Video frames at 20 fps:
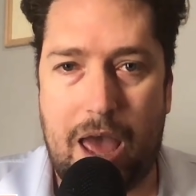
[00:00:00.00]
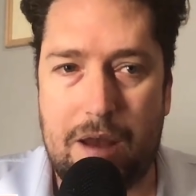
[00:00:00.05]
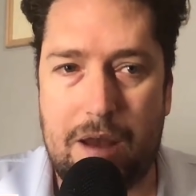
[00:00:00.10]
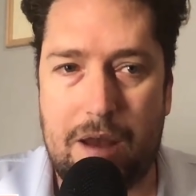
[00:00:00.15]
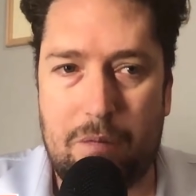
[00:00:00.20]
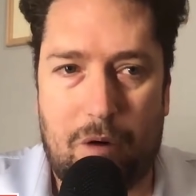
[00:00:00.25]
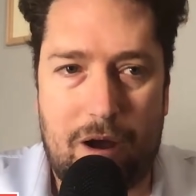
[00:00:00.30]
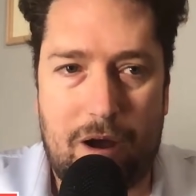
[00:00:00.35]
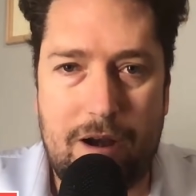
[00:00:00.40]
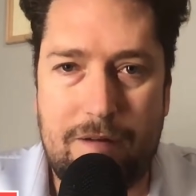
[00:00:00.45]

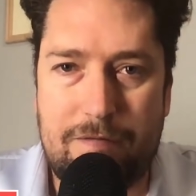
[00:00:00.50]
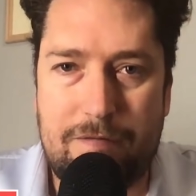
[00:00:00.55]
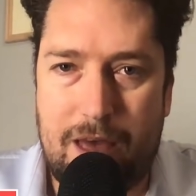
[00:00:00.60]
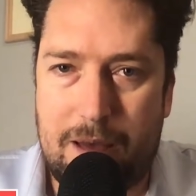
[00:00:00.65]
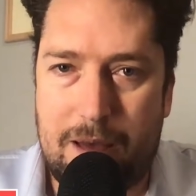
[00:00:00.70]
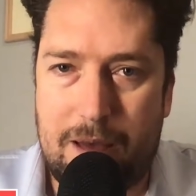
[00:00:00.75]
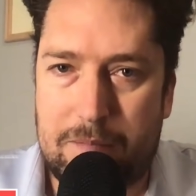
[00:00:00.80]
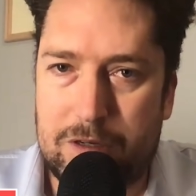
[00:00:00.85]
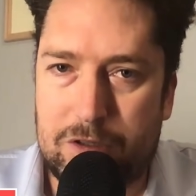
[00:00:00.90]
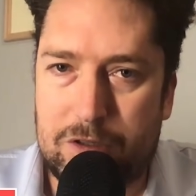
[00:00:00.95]
And one of
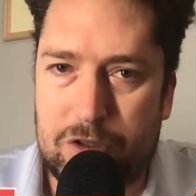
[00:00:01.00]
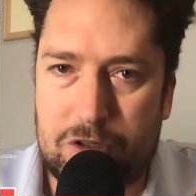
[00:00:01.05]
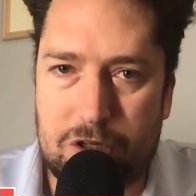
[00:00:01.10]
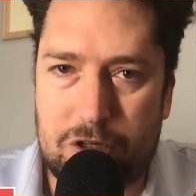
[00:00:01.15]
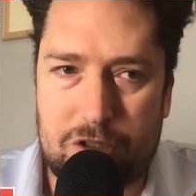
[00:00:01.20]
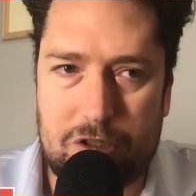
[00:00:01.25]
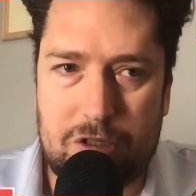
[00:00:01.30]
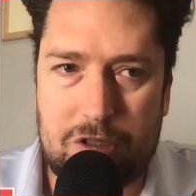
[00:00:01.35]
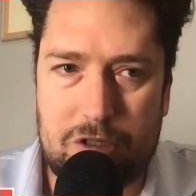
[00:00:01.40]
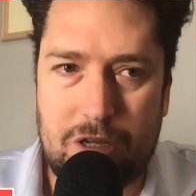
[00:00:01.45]
them is
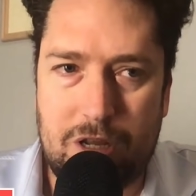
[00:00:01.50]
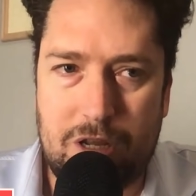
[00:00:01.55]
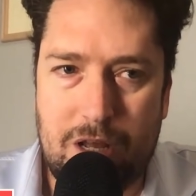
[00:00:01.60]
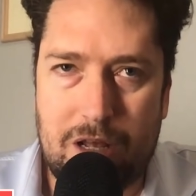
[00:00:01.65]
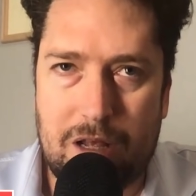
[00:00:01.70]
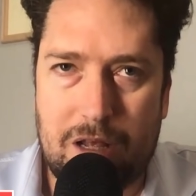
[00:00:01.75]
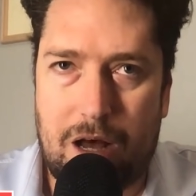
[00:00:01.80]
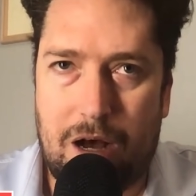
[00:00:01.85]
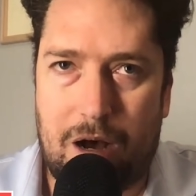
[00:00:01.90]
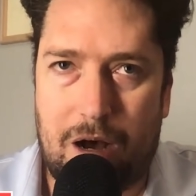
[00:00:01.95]
just
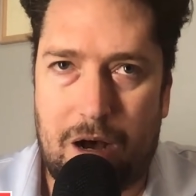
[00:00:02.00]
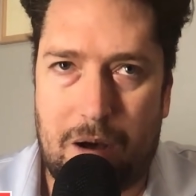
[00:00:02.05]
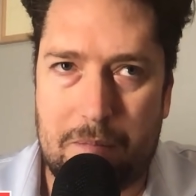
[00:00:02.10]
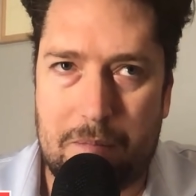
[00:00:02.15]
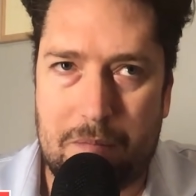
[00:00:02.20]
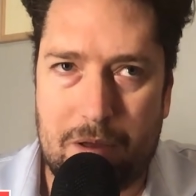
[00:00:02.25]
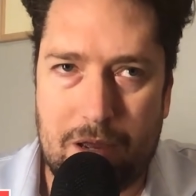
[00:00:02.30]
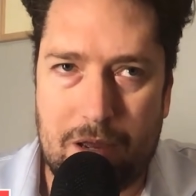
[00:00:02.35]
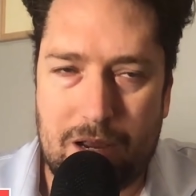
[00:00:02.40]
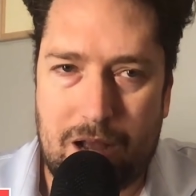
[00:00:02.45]

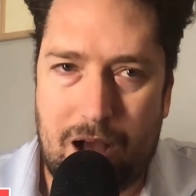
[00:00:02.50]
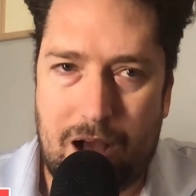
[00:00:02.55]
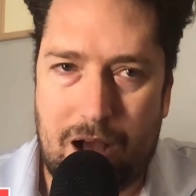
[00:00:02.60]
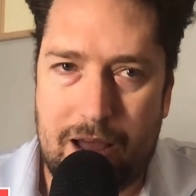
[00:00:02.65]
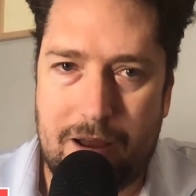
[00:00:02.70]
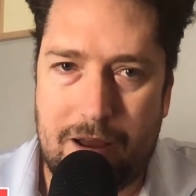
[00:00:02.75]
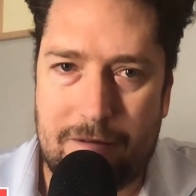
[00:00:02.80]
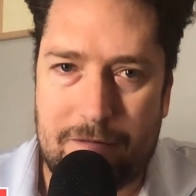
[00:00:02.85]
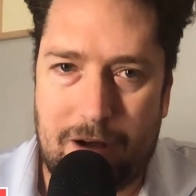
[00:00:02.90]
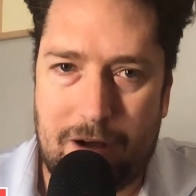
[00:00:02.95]

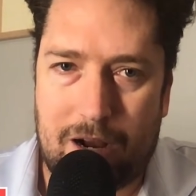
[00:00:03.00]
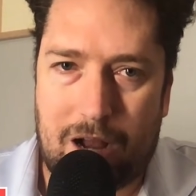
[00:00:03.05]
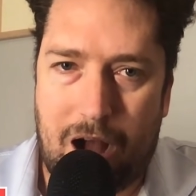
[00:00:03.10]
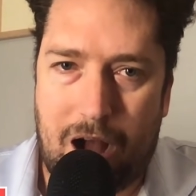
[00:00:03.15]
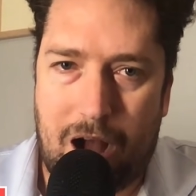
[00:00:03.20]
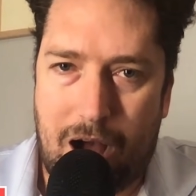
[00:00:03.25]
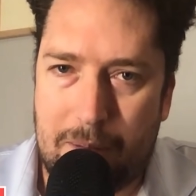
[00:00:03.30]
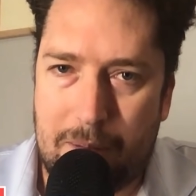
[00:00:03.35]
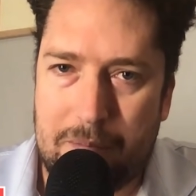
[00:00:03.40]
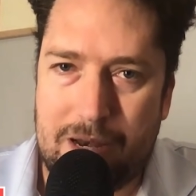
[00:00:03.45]
kind of a
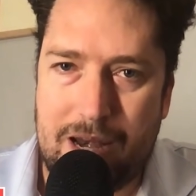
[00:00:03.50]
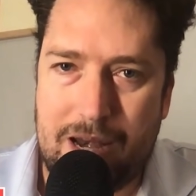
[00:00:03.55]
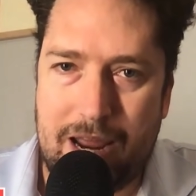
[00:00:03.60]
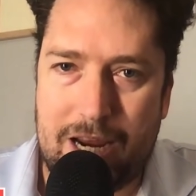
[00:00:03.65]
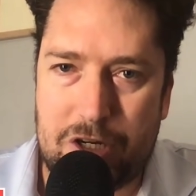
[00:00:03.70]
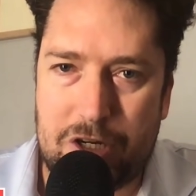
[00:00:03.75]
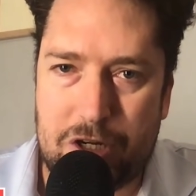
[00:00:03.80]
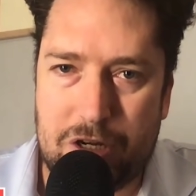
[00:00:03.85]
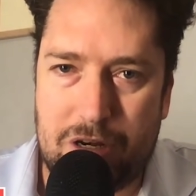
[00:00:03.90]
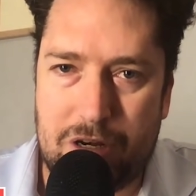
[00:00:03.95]

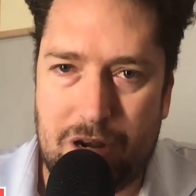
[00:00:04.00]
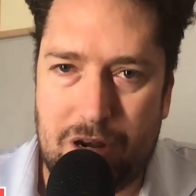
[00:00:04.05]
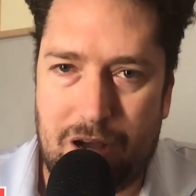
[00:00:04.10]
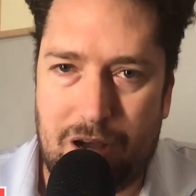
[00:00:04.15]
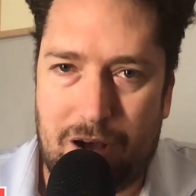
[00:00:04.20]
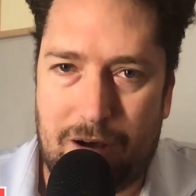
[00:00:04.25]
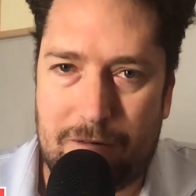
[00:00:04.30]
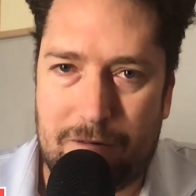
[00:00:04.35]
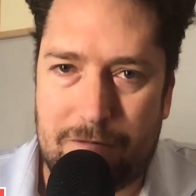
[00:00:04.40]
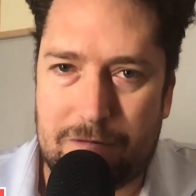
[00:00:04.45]
combination
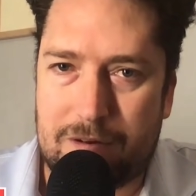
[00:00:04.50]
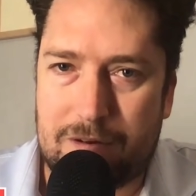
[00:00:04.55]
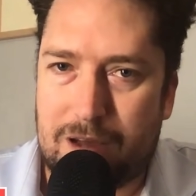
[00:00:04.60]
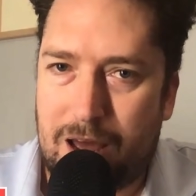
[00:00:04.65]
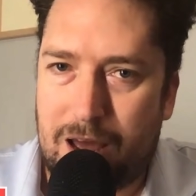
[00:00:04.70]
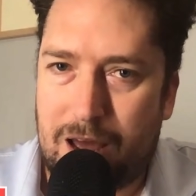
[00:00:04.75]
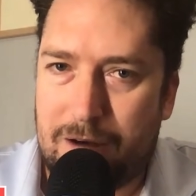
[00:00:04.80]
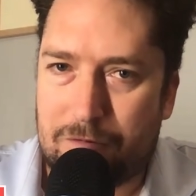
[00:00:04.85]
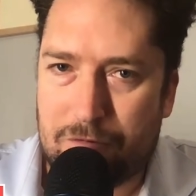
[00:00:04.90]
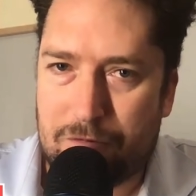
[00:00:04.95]
of
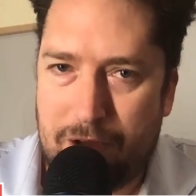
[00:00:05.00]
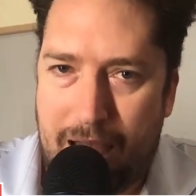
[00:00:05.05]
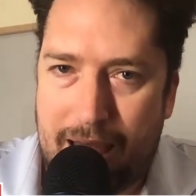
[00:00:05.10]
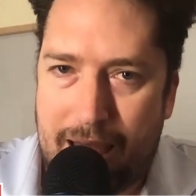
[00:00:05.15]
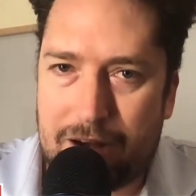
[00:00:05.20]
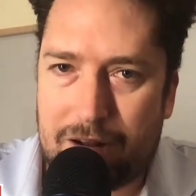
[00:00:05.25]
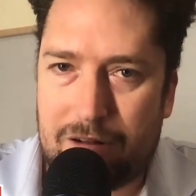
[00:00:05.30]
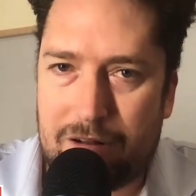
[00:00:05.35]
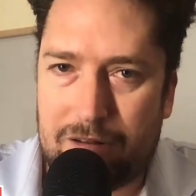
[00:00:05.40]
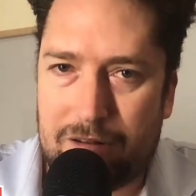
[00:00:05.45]
kind of
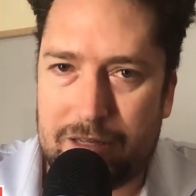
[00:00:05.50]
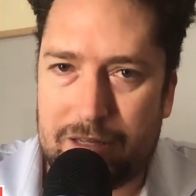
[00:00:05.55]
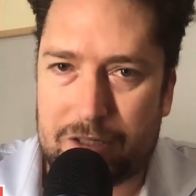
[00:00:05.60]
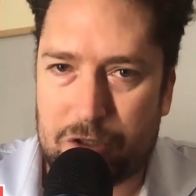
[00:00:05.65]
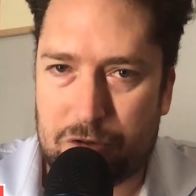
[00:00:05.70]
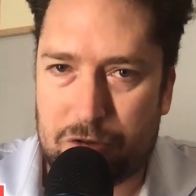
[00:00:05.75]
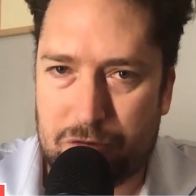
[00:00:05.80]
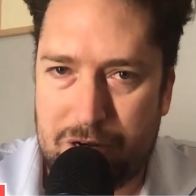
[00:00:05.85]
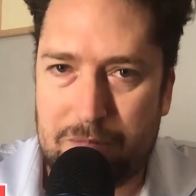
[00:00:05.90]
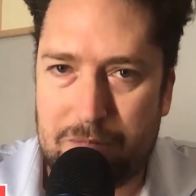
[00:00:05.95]
radical
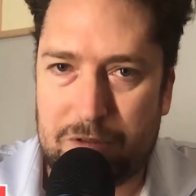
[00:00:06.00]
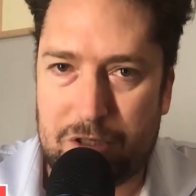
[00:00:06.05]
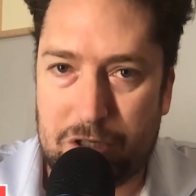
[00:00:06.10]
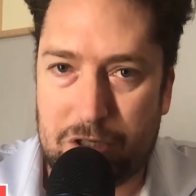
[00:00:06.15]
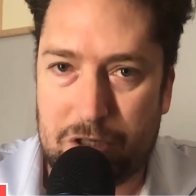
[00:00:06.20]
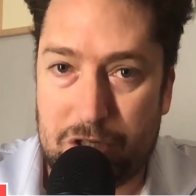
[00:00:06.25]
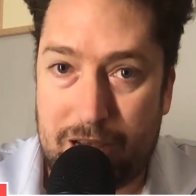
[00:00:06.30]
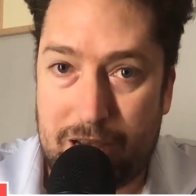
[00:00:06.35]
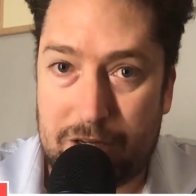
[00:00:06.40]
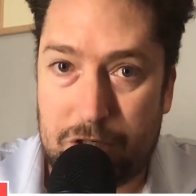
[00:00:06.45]
extreme
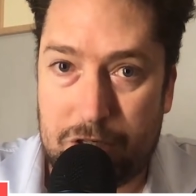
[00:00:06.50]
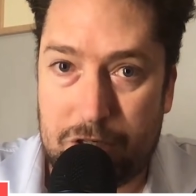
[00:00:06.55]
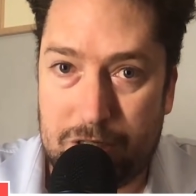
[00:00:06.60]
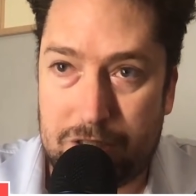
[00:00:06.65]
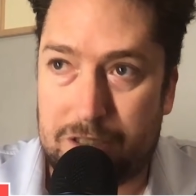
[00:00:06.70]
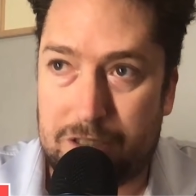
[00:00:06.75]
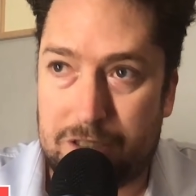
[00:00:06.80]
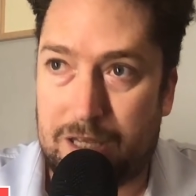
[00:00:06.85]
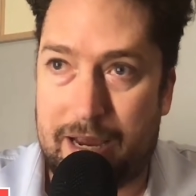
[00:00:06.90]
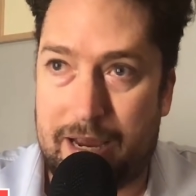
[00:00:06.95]

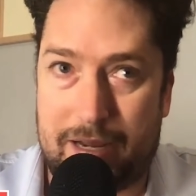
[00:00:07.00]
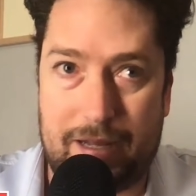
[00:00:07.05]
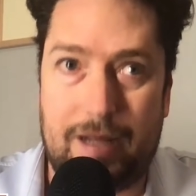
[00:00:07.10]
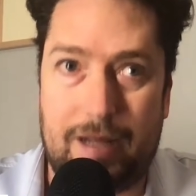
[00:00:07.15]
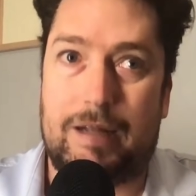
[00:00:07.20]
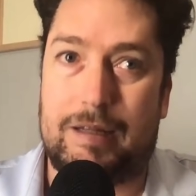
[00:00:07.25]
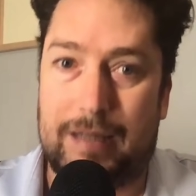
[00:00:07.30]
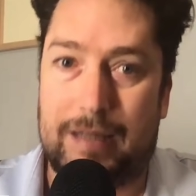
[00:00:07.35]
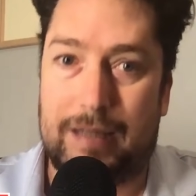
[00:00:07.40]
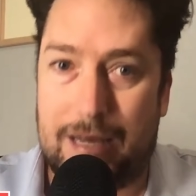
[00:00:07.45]
suggestions, like
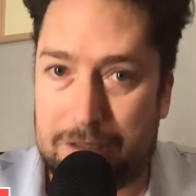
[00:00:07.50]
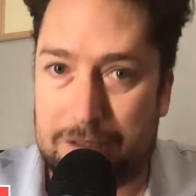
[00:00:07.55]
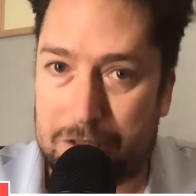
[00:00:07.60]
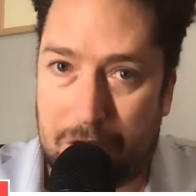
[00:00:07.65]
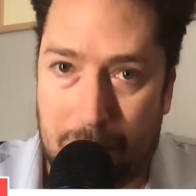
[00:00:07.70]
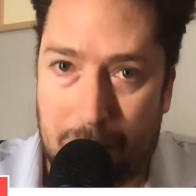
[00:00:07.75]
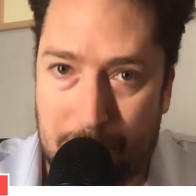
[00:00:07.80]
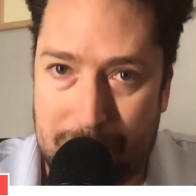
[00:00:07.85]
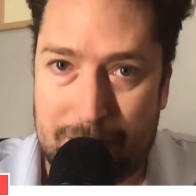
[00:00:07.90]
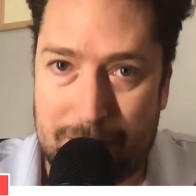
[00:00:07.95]
let's
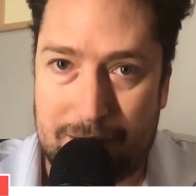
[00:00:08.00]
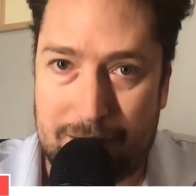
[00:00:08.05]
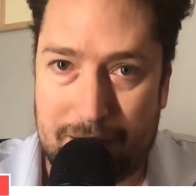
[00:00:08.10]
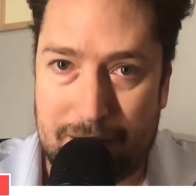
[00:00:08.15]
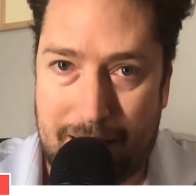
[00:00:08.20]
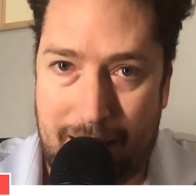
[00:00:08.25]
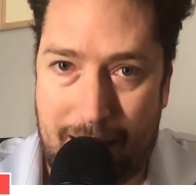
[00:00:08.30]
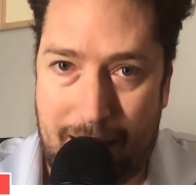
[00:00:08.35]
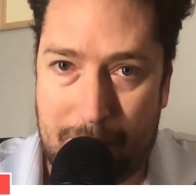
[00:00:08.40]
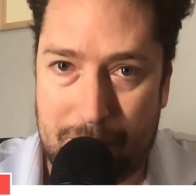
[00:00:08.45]
go into the
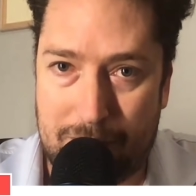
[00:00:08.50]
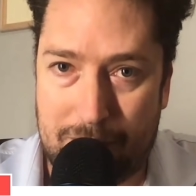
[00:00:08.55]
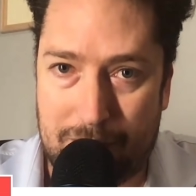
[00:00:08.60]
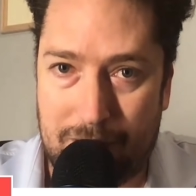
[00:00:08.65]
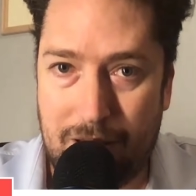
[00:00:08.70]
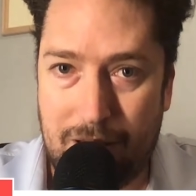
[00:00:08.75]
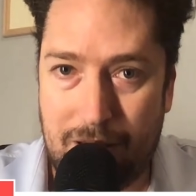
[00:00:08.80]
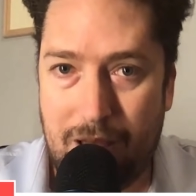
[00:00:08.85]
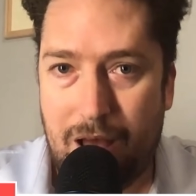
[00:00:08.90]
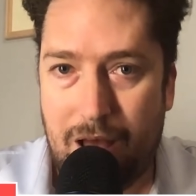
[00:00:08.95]

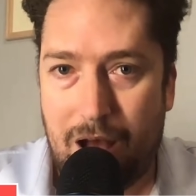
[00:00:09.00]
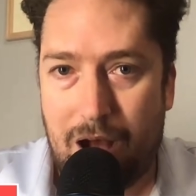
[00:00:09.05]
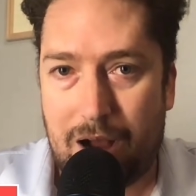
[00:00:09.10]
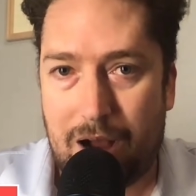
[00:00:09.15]
Capitol,